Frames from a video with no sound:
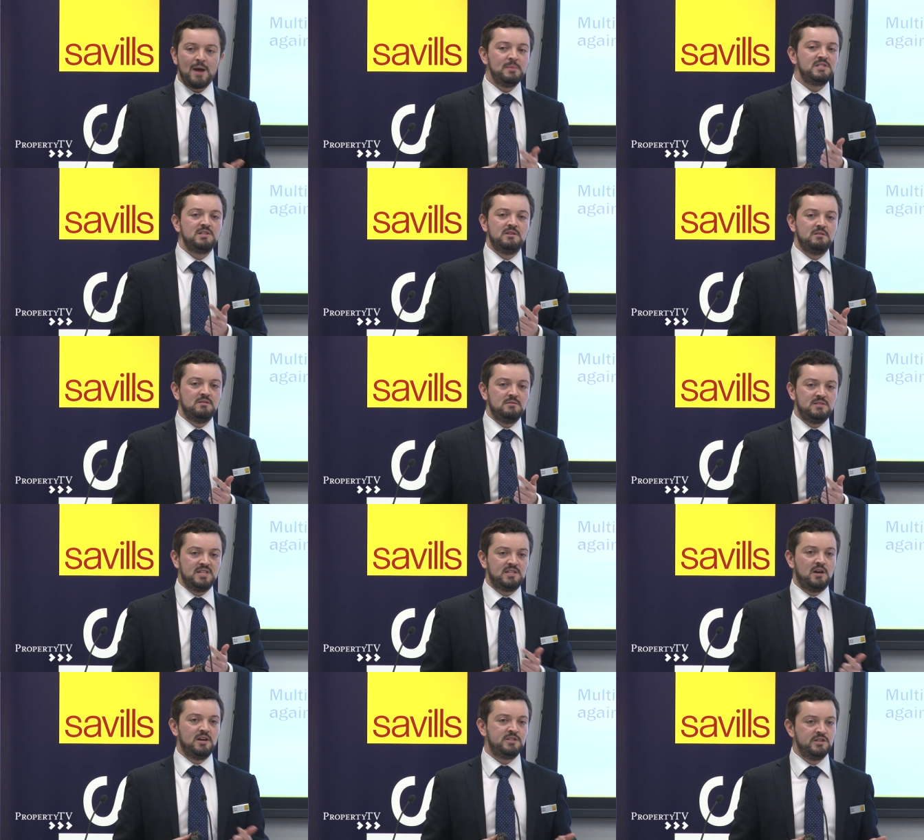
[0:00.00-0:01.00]
Amazon
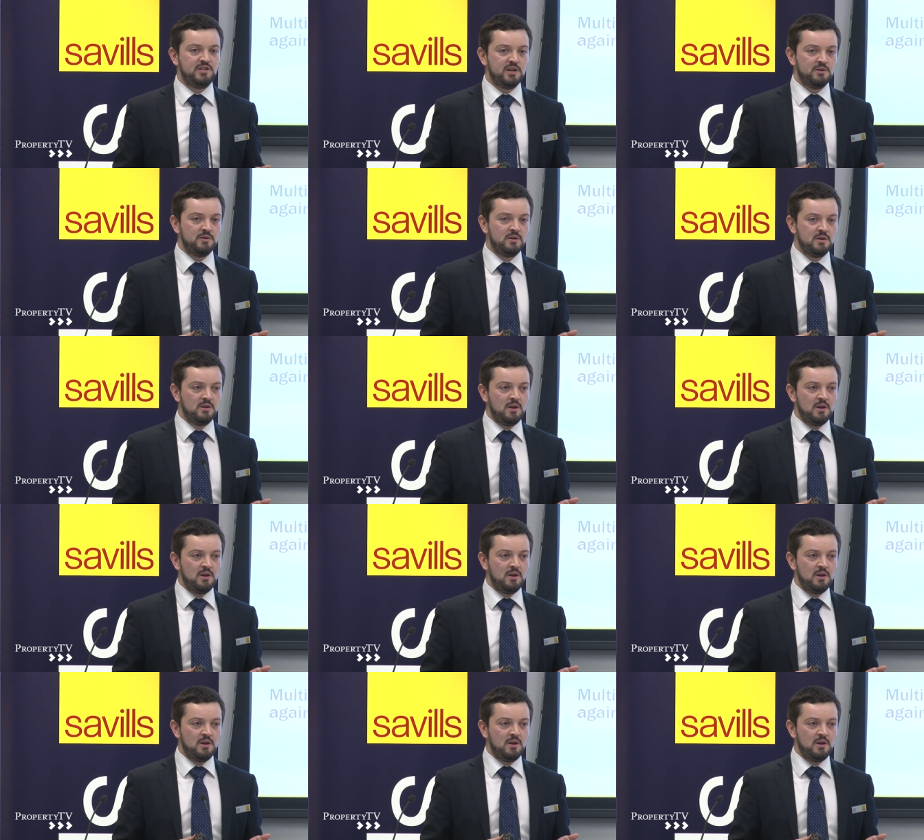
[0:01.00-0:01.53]
decide to do.